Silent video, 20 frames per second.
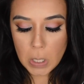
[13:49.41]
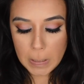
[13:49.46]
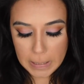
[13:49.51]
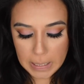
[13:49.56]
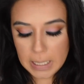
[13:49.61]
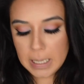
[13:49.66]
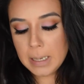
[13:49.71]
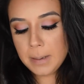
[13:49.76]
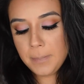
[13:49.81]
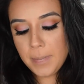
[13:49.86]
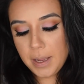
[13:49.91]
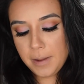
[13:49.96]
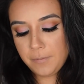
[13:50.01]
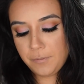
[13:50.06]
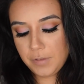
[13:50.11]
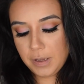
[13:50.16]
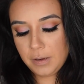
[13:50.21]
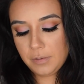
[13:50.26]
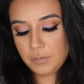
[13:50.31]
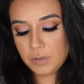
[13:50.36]
in my
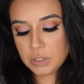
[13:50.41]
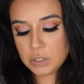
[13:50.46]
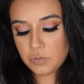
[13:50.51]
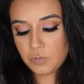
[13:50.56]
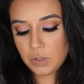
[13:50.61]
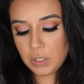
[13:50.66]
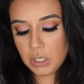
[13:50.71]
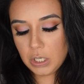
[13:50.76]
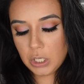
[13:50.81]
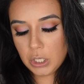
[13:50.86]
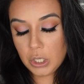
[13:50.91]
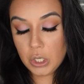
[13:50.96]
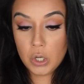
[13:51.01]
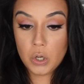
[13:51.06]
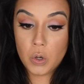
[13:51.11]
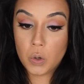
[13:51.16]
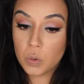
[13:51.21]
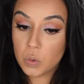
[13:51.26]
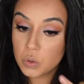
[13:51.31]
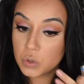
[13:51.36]
favorites
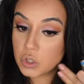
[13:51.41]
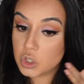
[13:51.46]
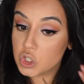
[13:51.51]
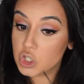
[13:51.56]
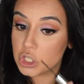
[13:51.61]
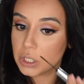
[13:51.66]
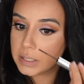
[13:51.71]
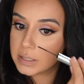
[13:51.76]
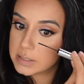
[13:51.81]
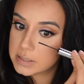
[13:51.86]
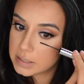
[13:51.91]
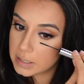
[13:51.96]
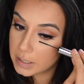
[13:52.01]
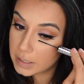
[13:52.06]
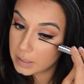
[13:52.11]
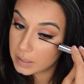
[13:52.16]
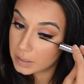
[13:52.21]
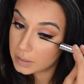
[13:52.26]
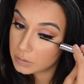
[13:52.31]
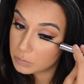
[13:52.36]
video, just
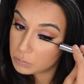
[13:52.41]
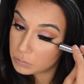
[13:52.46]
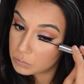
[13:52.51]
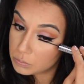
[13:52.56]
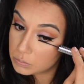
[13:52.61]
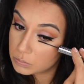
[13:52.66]
saying.